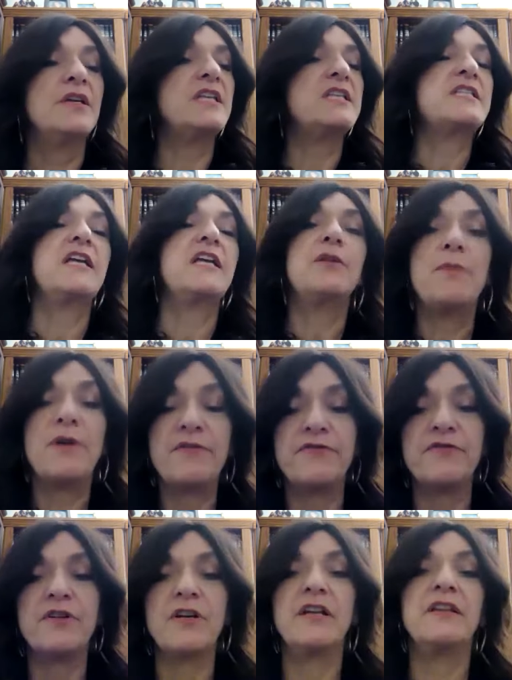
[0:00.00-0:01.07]
It's not my
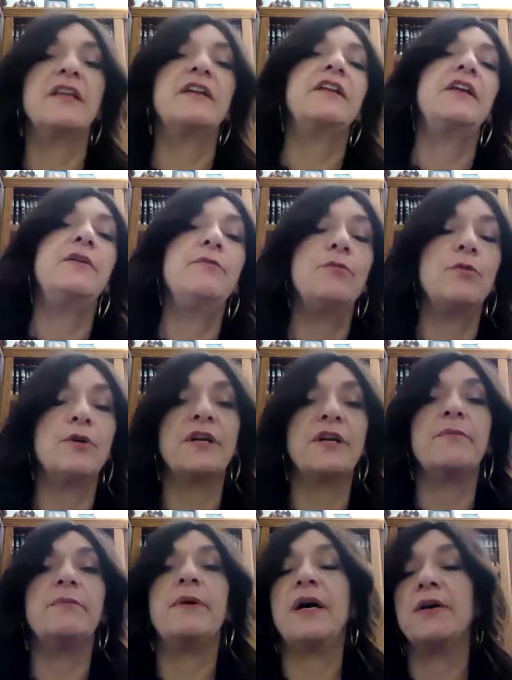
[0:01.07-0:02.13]
friend. Let him worry
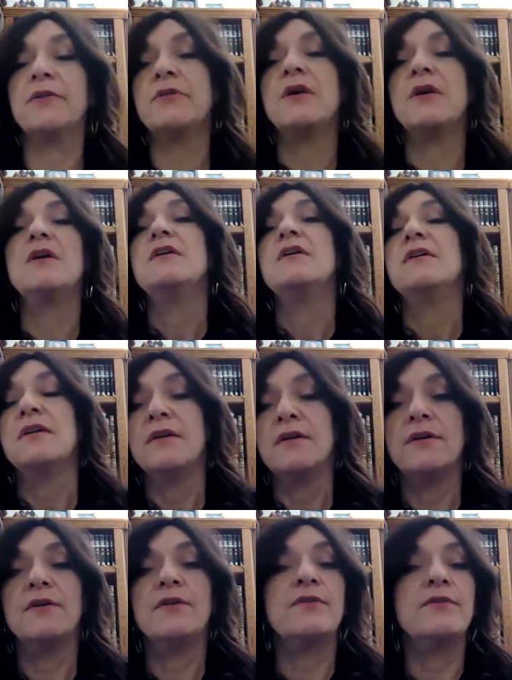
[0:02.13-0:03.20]
about
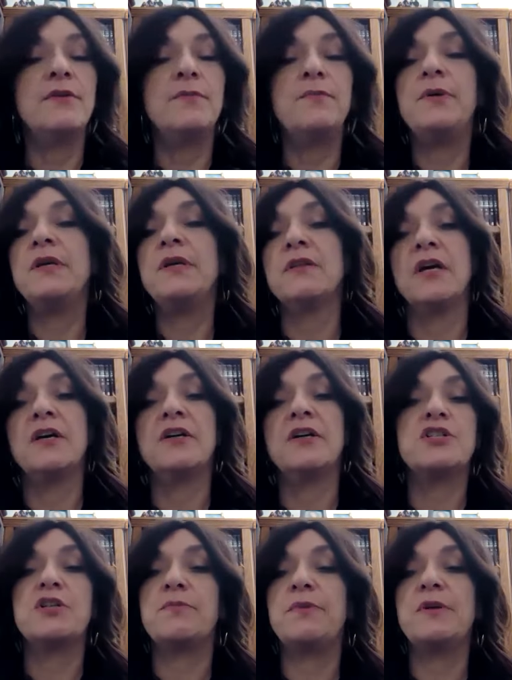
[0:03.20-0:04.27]
the big
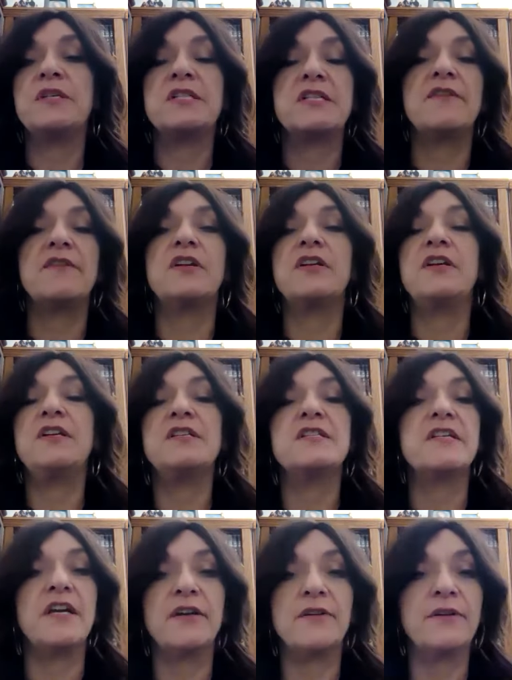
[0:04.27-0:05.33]
luggage, the big stuff that he's
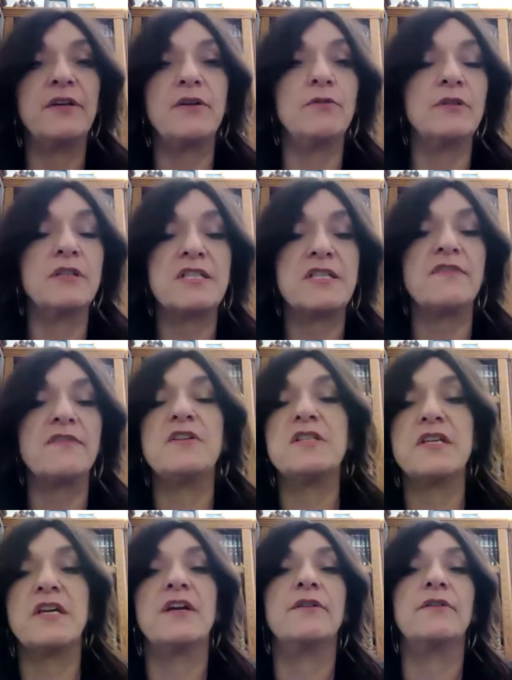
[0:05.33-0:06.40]
carrying, all the stuff
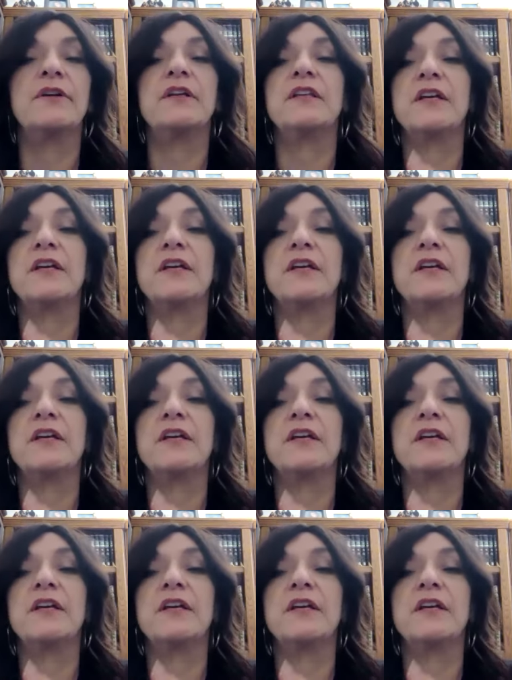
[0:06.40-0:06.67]
he's carrying.